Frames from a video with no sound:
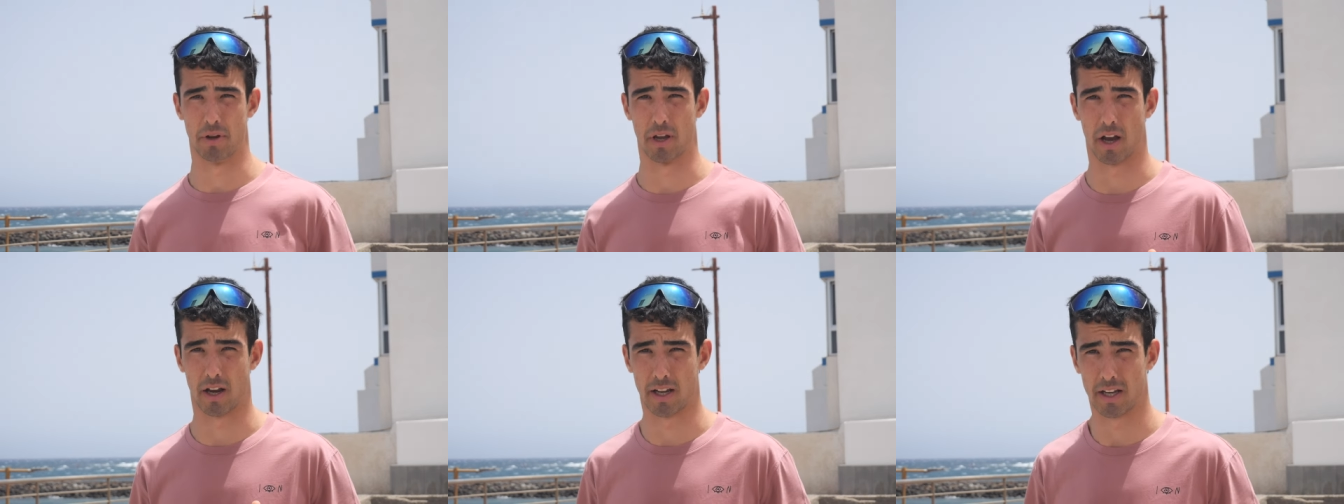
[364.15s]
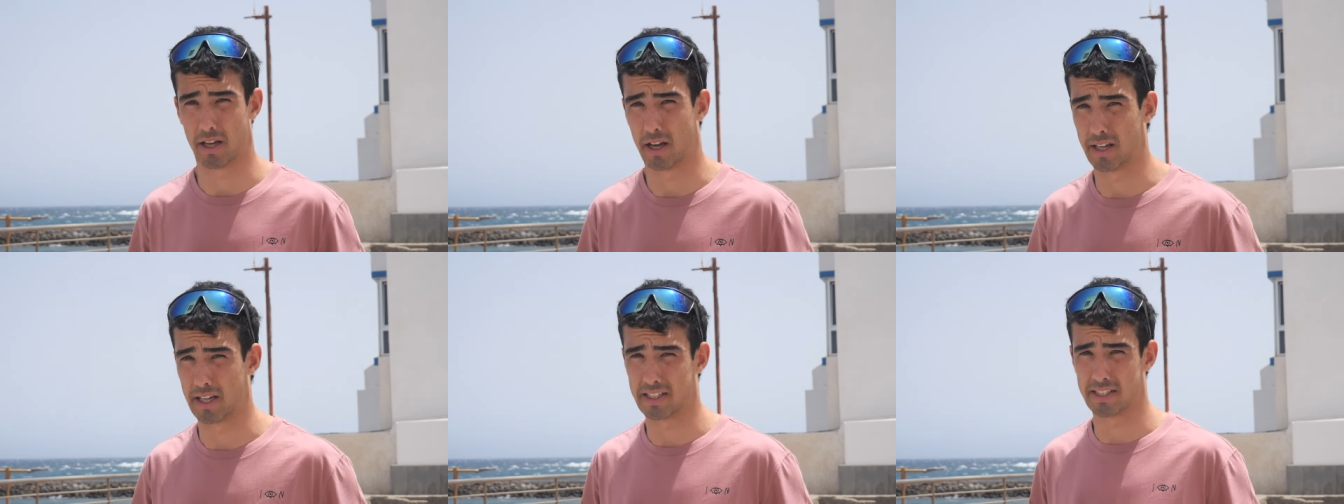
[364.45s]
I
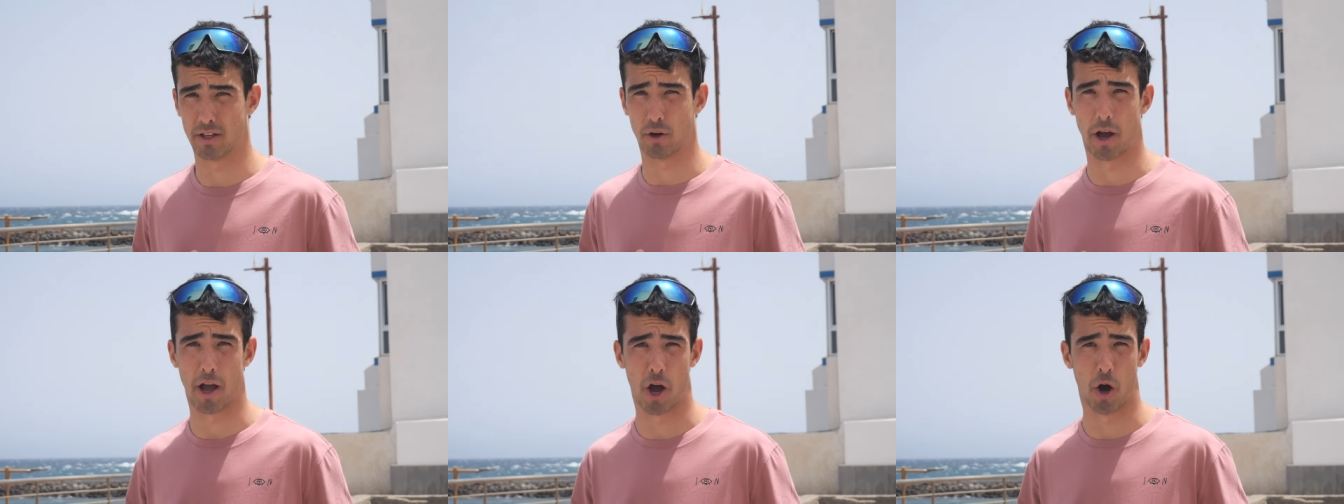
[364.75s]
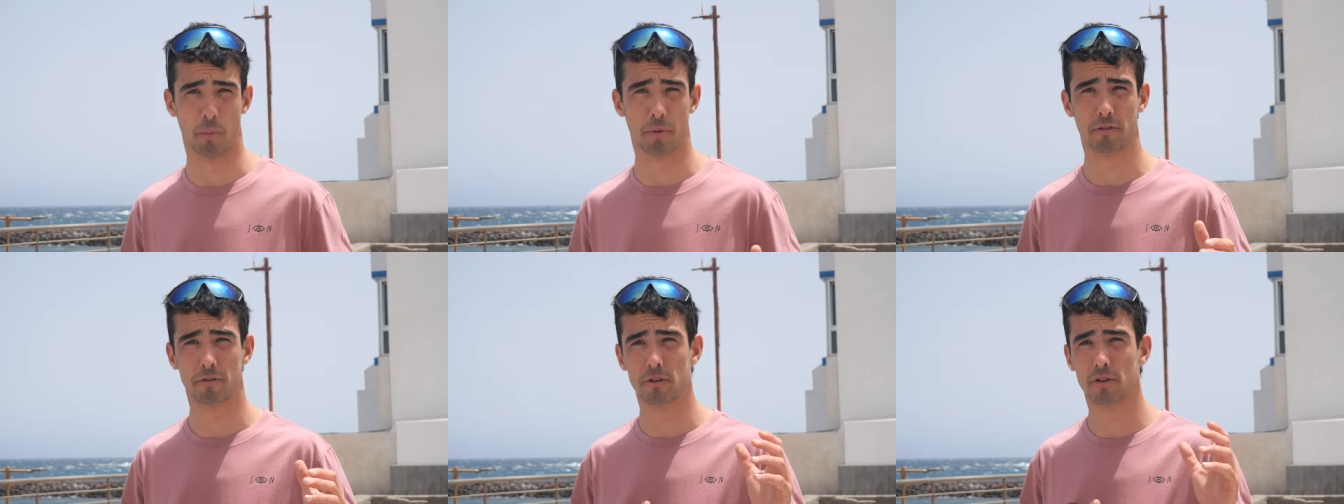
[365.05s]
guess it'll
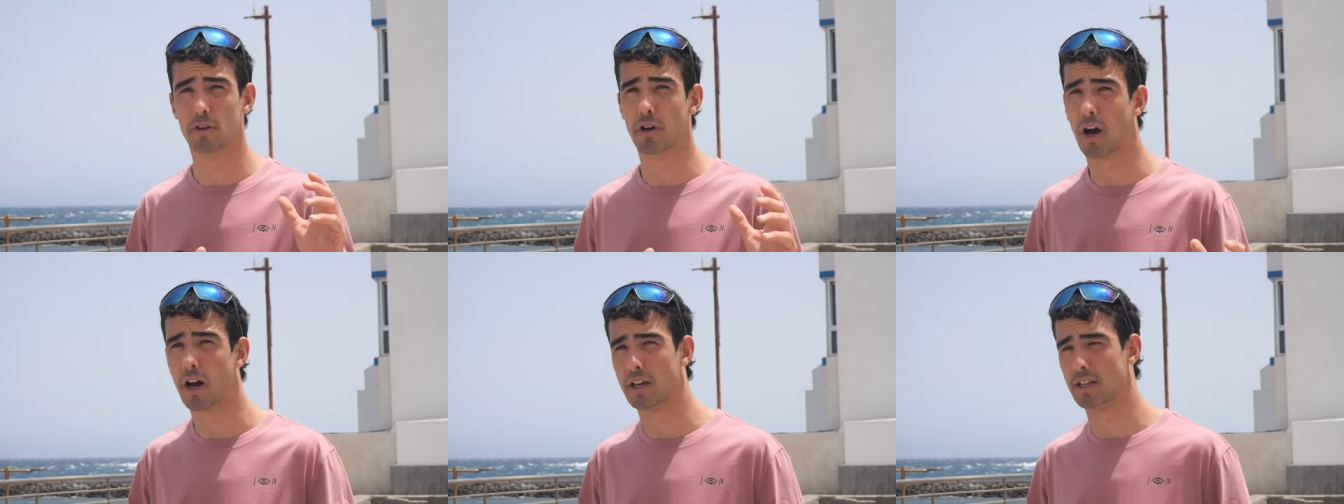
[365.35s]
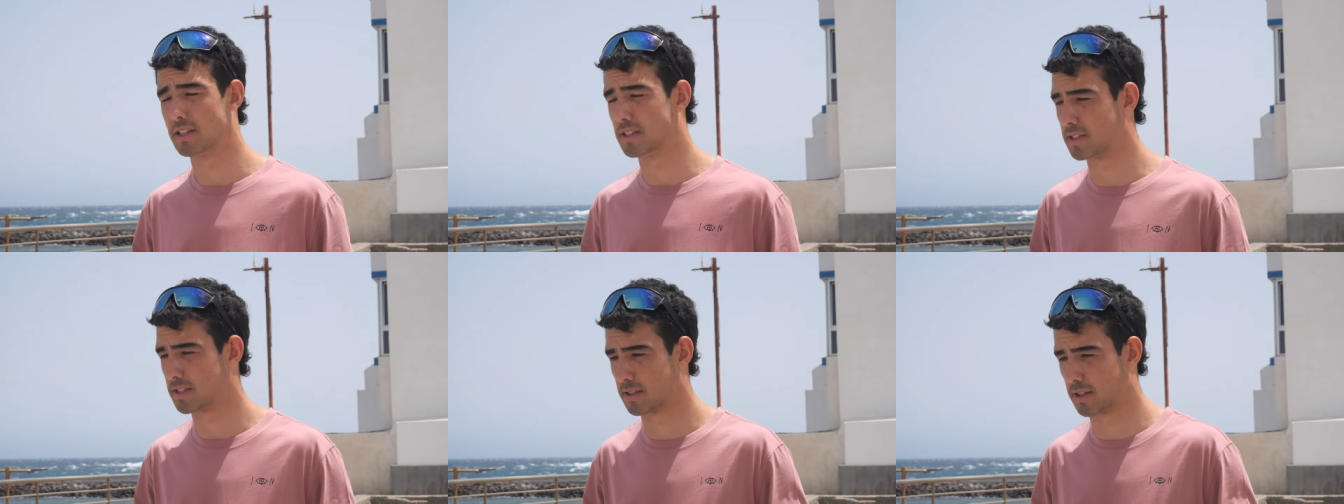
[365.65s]
help if you
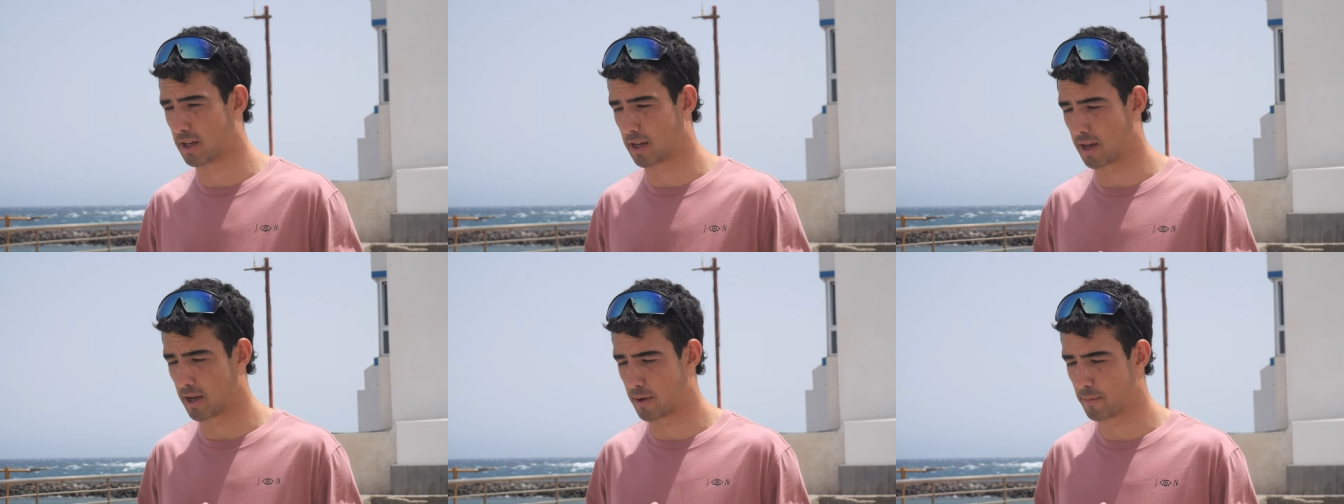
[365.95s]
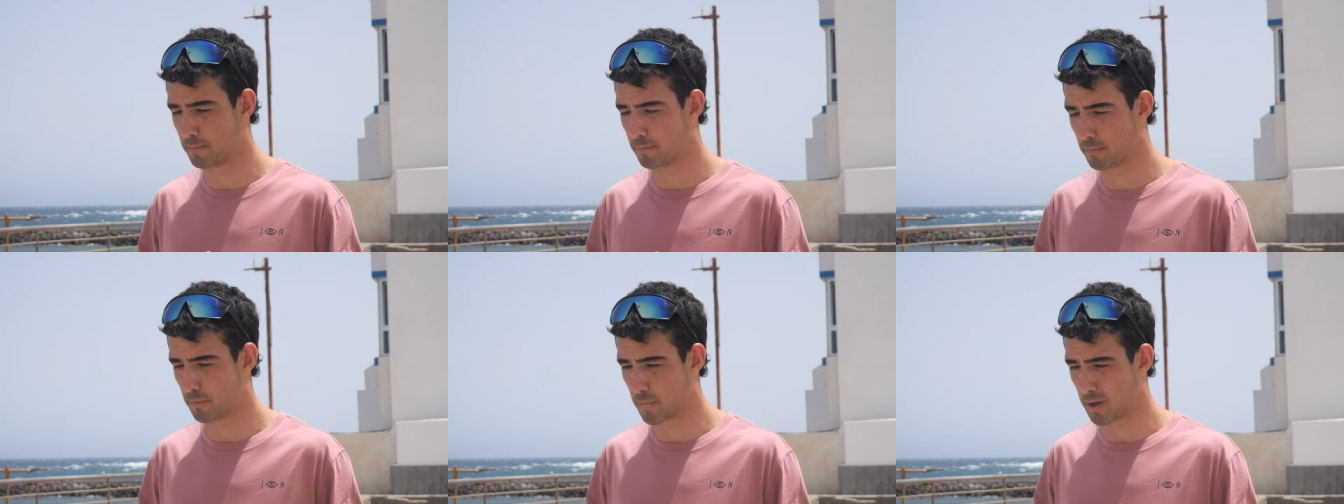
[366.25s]
guys
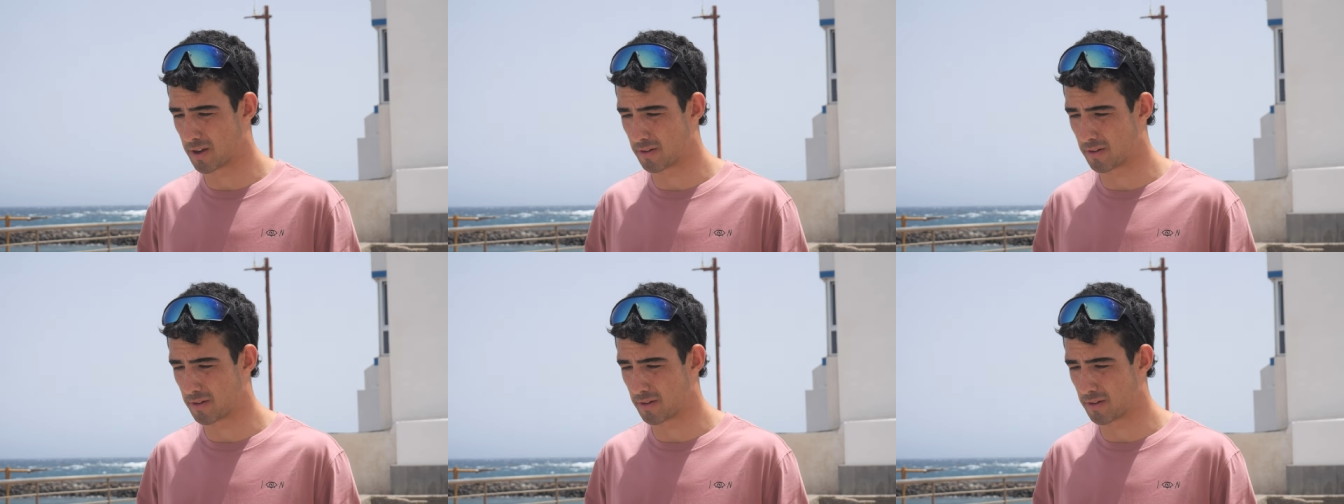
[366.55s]
um,